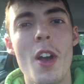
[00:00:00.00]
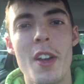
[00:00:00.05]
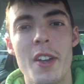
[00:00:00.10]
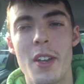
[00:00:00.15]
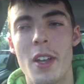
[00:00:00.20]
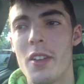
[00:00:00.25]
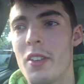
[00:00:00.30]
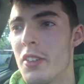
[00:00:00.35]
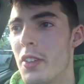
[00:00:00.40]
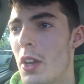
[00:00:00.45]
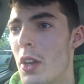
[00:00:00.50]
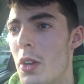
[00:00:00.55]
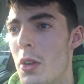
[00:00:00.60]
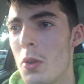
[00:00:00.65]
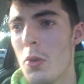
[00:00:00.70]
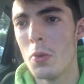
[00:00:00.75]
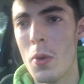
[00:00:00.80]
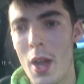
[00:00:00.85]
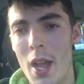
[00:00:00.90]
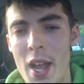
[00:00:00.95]
Right,
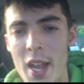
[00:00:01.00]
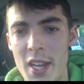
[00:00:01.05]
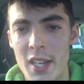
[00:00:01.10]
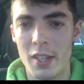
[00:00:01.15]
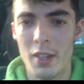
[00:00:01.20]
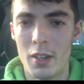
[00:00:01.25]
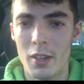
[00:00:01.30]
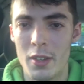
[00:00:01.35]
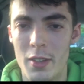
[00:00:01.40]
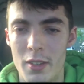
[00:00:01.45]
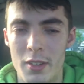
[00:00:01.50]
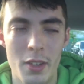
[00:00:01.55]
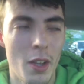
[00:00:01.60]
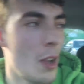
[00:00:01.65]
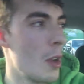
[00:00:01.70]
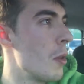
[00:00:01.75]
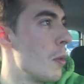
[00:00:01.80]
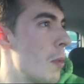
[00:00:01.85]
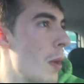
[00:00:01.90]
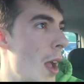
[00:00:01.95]
so hey guys,
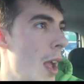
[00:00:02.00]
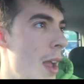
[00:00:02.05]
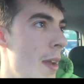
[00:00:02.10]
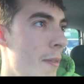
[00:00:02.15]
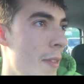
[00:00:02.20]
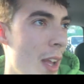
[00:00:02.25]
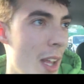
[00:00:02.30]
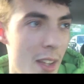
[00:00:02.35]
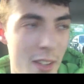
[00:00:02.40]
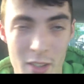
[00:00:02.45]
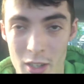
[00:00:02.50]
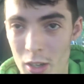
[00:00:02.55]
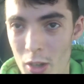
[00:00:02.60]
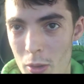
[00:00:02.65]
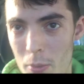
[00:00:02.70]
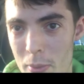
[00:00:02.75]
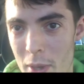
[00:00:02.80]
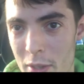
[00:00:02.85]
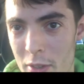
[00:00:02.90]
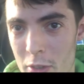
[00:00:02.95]
so um, that is a
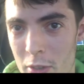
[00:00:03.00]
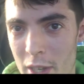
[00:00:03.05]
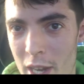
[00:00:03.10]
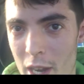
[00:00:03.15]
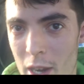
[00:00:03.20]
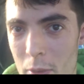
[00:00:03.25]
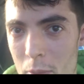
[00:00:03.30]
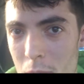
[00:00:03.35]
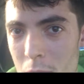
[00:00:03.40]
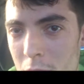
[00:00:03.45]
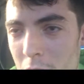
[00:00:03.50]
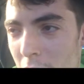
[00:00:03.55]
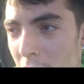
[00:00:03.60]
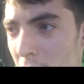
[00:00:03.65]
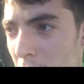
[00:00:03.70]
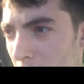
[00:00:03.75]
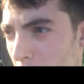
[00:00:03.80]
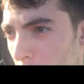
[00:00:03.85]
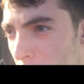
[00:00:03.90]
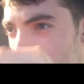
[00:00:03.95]
lot better now. I'm
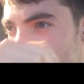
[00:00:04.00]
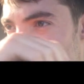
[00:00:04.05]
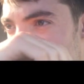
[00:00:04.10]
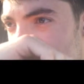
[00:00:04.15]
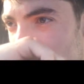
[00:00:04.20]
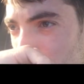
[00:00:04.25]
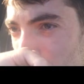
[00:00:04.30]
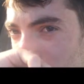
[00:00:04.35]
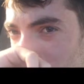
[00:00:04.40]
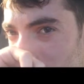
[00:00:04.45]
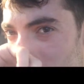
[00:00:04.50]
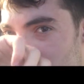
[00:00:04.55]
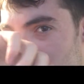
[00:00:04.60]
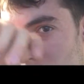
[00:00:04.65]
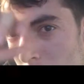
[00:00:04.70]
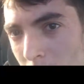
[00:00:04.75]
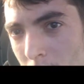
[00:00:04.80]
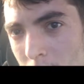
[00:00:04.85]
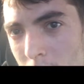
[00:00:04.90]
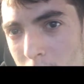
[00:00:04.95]
changed, ready.
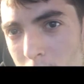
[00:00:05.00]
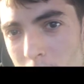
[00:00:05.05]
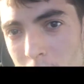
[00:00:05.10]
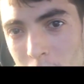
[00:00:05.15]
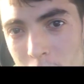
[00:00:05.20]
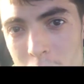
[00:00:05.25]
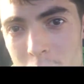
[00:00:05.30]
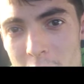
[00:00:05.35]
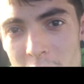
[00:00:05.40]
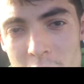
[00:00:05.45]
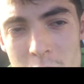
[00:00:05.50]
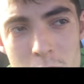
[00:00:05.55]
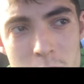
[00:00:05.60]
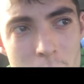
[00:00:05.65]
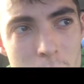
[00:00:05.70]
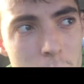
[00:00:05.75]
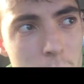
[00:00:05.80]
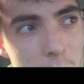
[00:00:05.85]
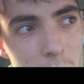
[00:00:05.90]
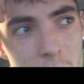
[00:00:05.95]
Well, changed
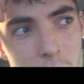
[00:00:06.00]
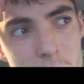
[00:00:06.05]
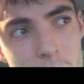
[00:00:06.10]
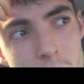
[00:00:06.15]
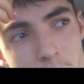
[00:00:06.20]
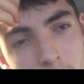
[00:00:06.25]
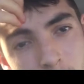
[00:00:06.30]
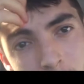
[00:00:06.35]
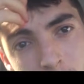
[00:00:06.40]
from work.